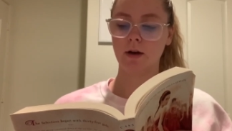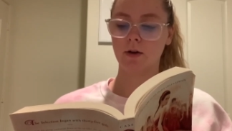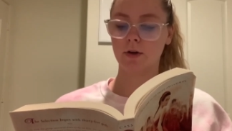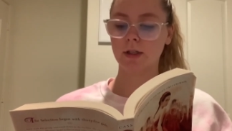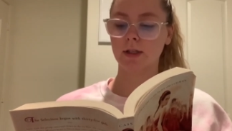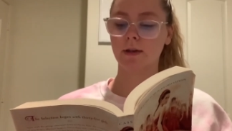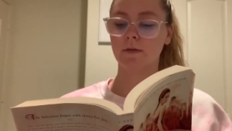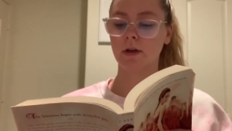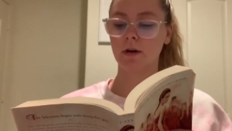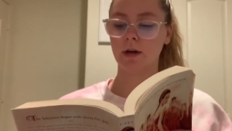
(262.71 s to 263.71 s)
Kriss
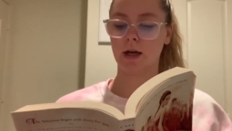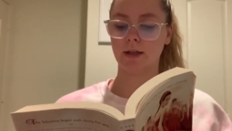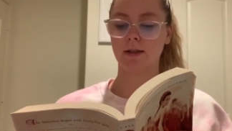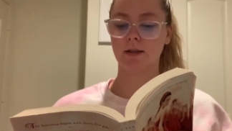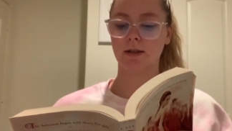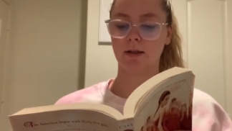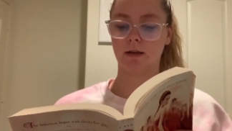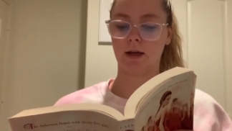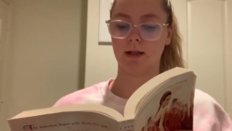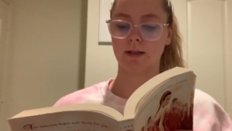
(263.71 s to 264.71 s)
lifted her gaze to the
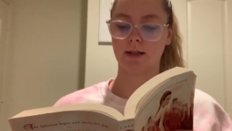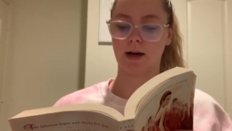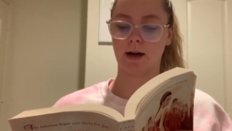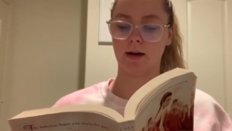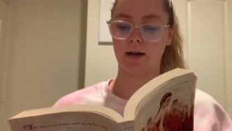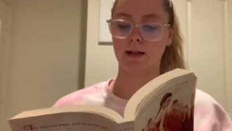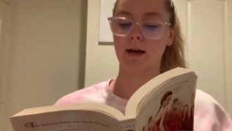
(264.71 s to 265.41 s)
ceiling and sighed, and,